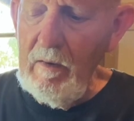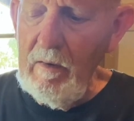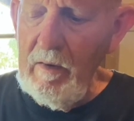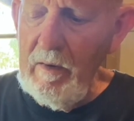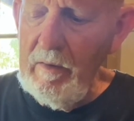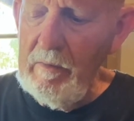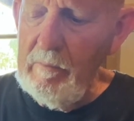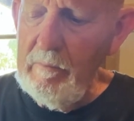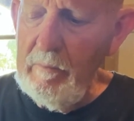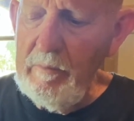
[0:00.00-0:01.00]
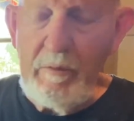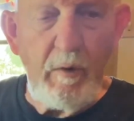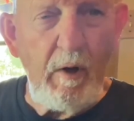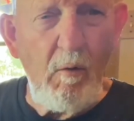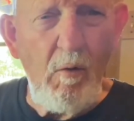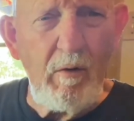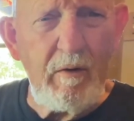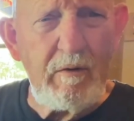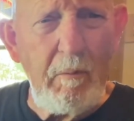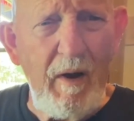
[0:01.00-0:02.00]

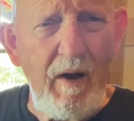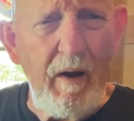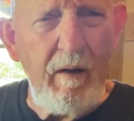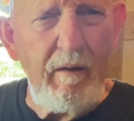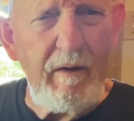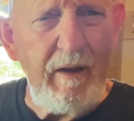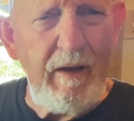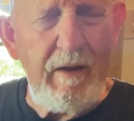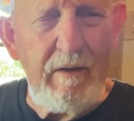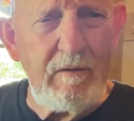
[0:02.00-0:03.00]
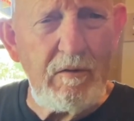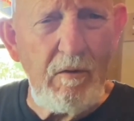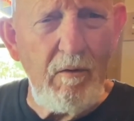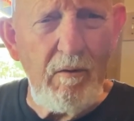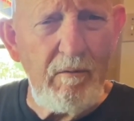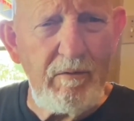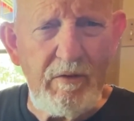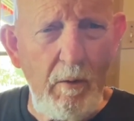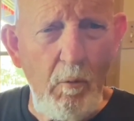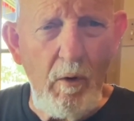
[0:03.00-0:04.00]
3/4 by an inch or
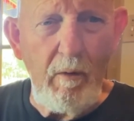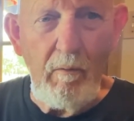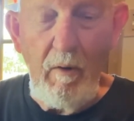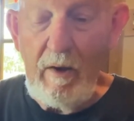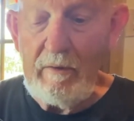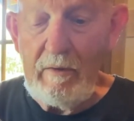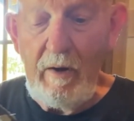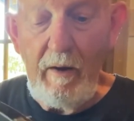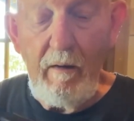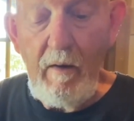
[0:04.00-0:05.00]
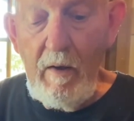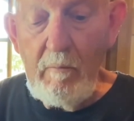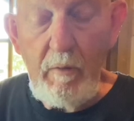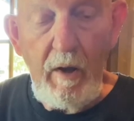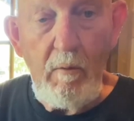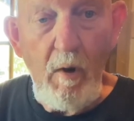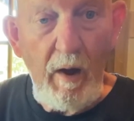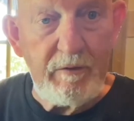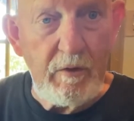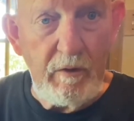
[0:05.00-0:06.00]
somewhere around in there. But anyway, I
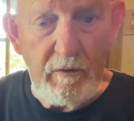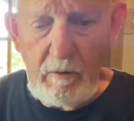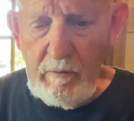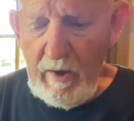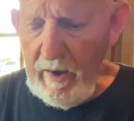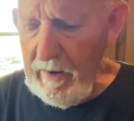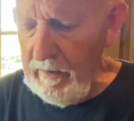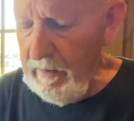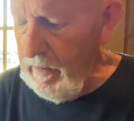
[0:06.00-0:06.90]
was going to do that,